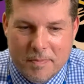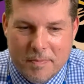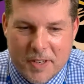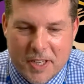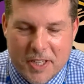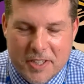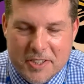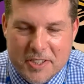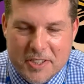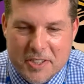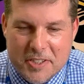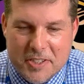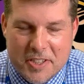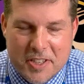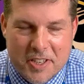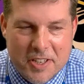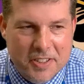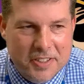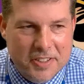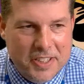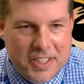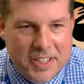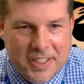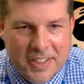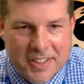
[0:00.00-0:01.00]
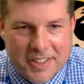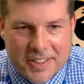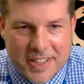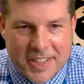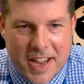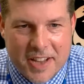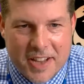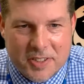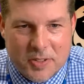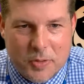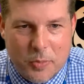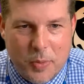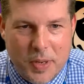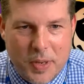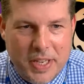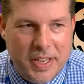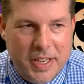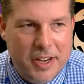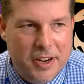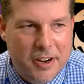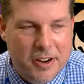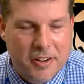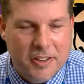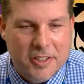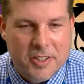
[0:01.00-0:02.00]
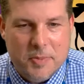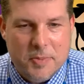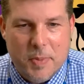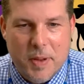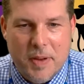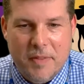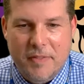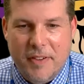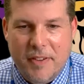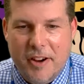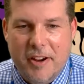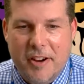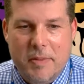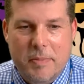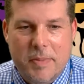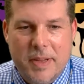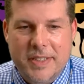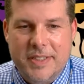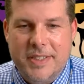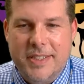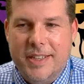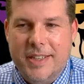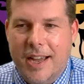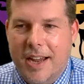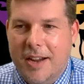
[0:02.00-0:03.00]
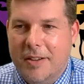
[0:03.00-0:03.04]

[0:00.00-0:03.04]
consistently in the last week here. It's been very busy.